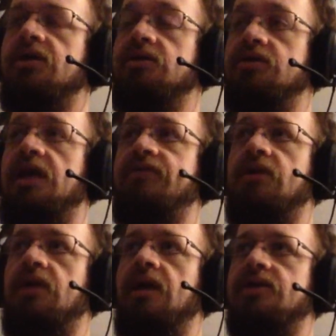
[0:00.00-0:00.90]
just after
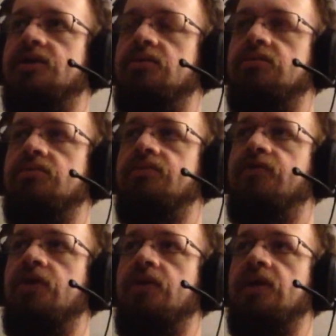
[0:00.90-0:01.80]
the last
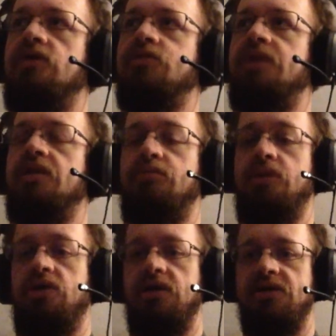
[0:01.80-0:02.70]
few years being a
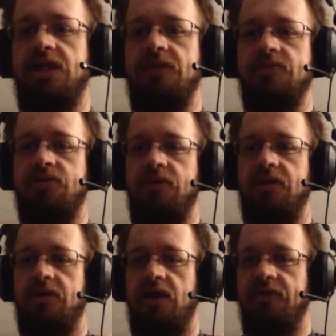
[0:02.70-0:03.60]
blur, it seems,
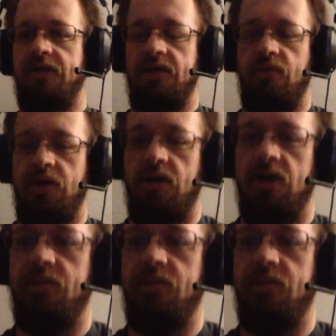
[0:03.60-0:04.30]
with everything that went on.